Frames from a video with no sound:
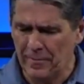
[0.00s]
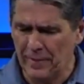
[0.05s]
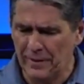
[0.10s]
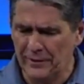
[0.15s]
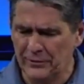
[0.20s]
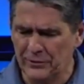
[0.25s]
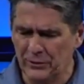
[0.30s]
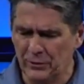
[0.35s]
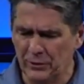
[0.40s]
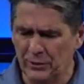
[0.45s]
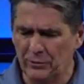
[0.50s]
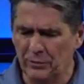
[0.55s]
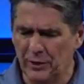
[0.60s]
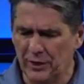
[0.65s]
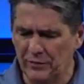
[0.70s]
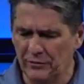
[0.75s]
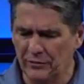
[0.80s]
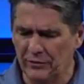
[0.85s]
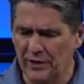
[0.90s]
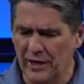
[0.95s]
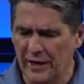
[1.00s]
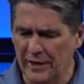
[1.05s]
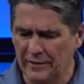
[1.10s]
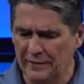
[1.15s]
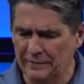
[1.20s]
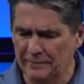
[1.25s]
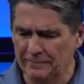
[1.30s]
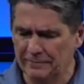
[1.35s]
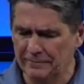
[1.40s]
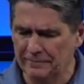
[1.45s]
And so we pray for that.
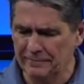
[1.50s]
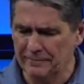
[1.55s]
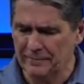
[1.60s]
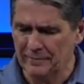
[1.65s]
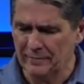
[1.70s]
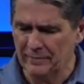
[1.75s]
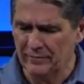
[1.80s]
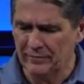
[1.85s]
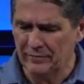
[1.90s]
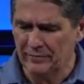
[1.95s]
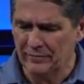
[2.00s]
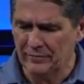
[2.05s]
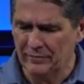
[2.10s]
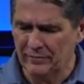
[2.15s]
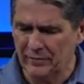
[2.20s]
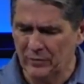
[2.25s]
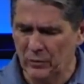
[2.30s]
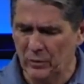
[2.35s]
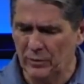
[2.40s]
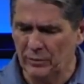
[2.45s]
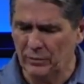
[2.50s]
We